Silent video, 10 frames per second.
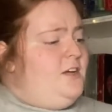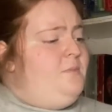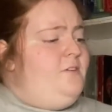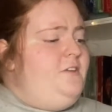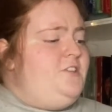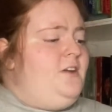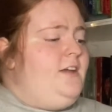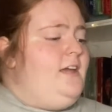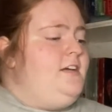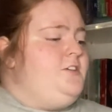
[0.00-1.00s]
a book featuring a
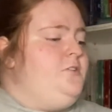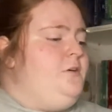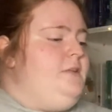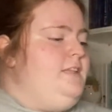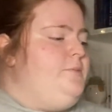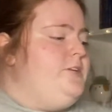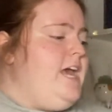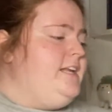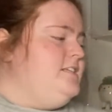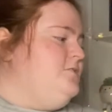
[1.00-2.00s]
character, normally the
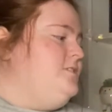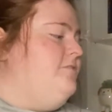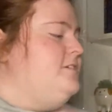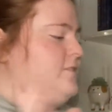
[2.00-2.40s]
protagonist, who suffers from